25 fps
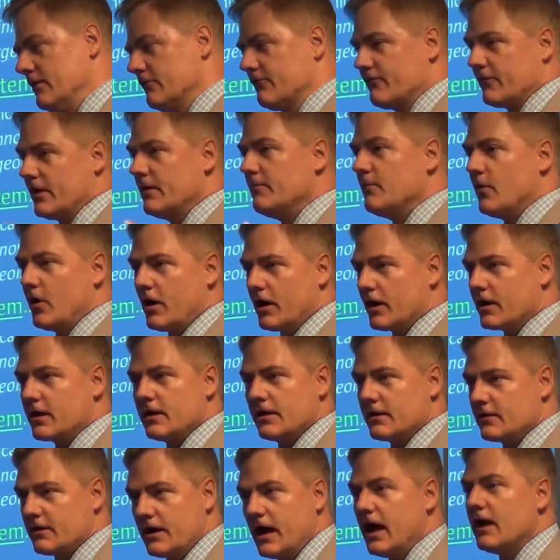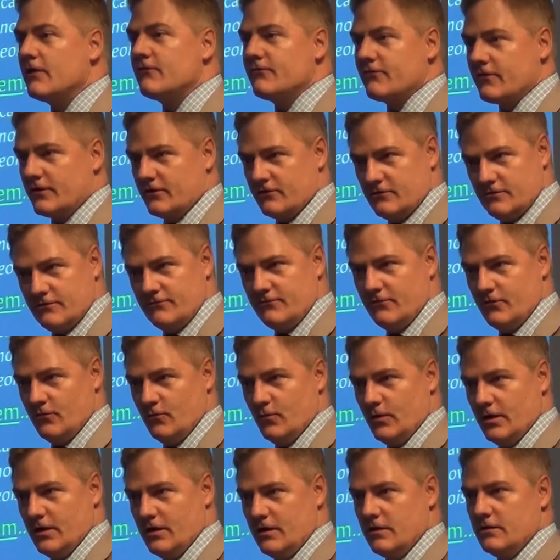free market conference, if you
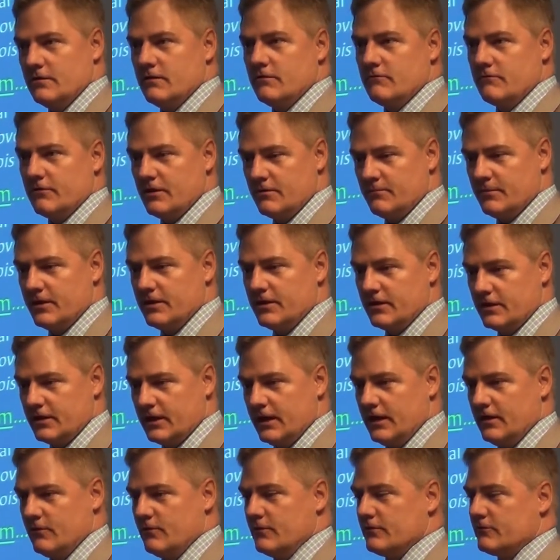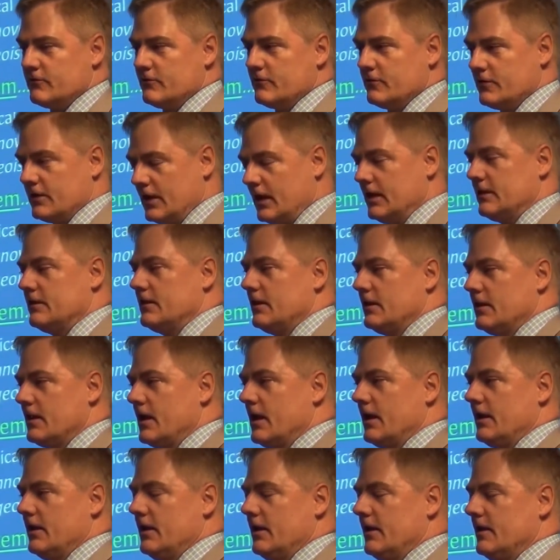will, run by the Cato Institute in
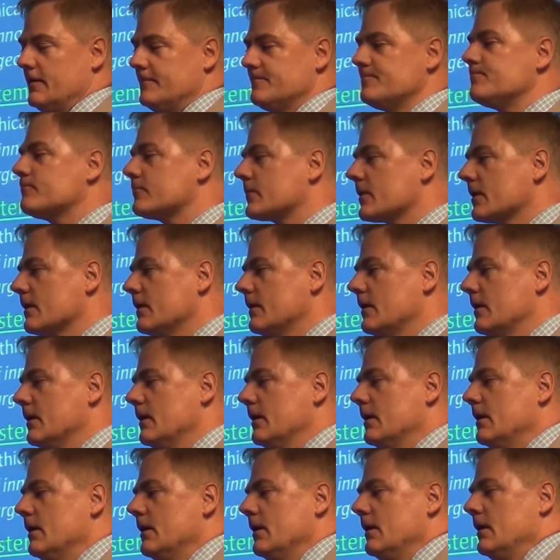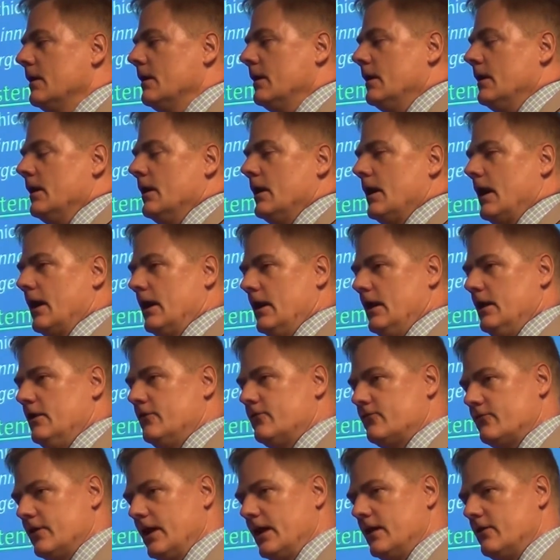1990. And he
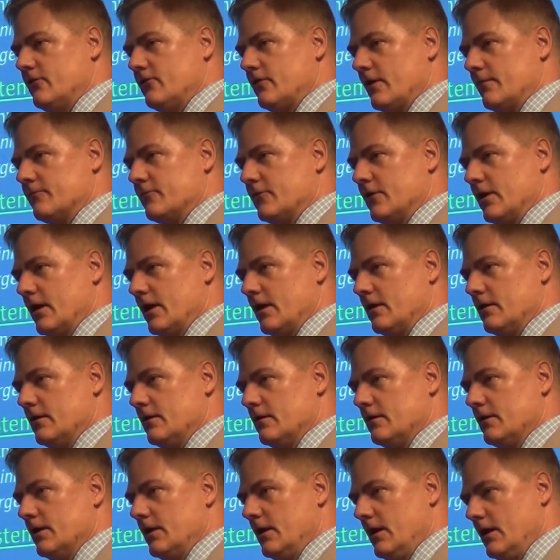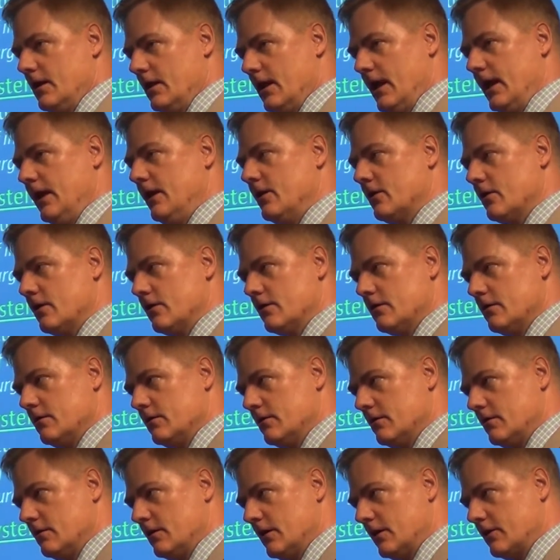said something that he later
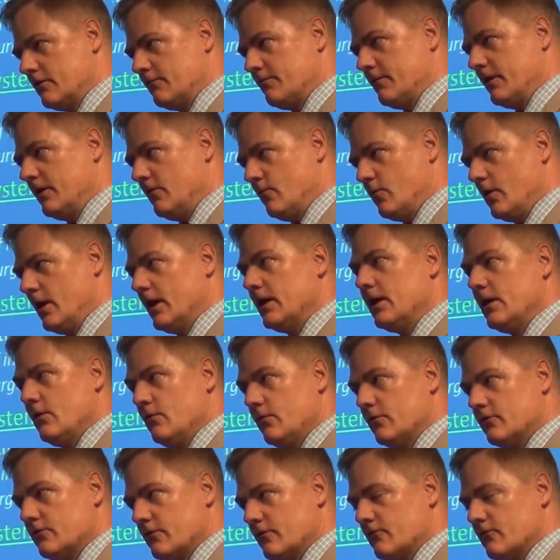explained why he was